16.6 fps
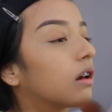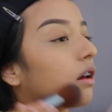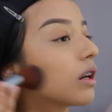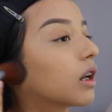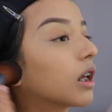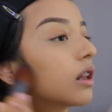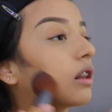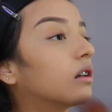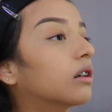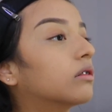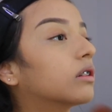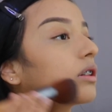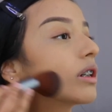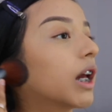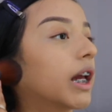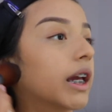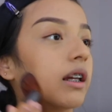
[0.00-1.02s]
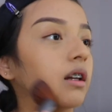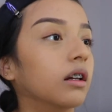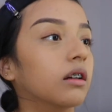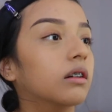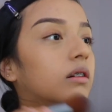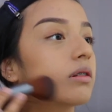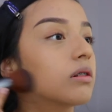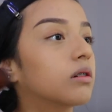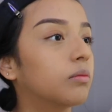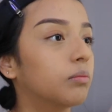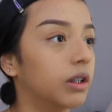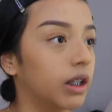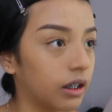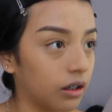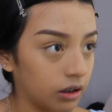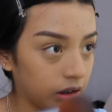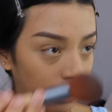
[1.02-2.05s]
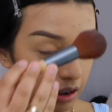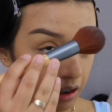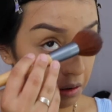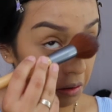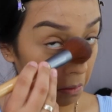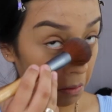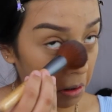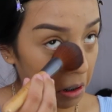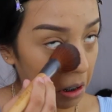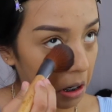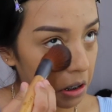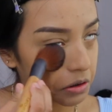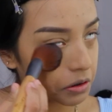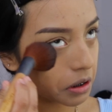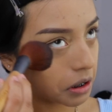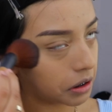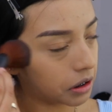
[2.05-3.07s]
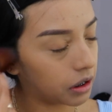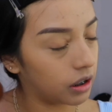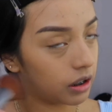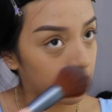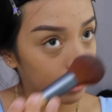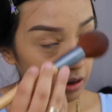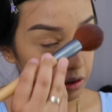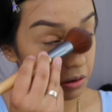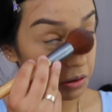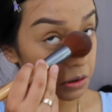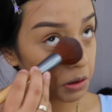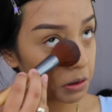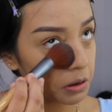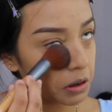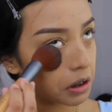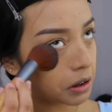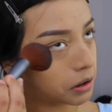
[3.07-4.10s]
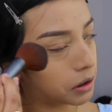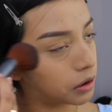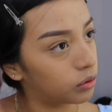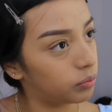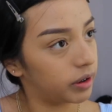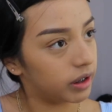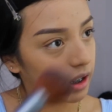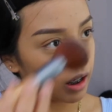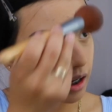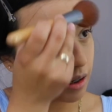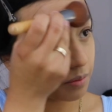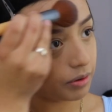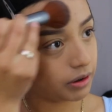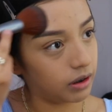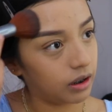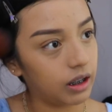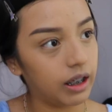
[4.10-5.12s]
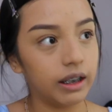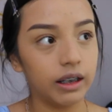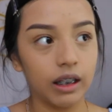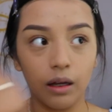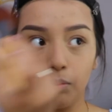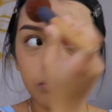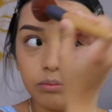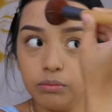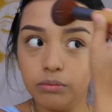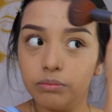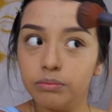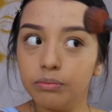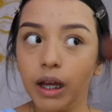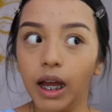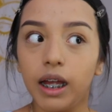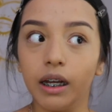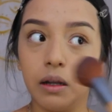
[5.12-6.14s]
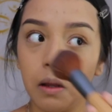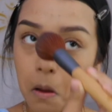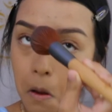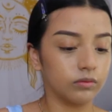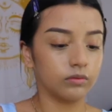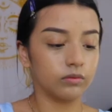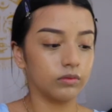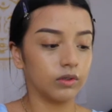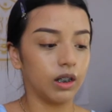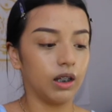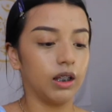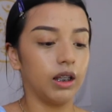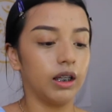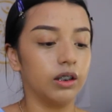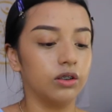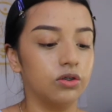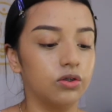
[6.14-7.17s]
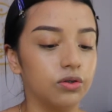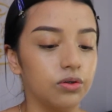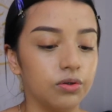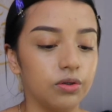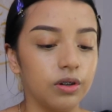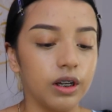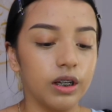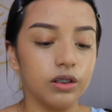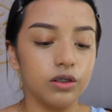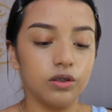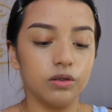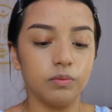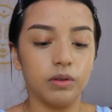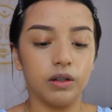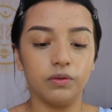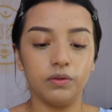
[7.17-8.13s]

and I look cakey. But, like, on here, I don't look as cakey. Like, I just look like a little pendeja, but not like that bad. I, like, drenched my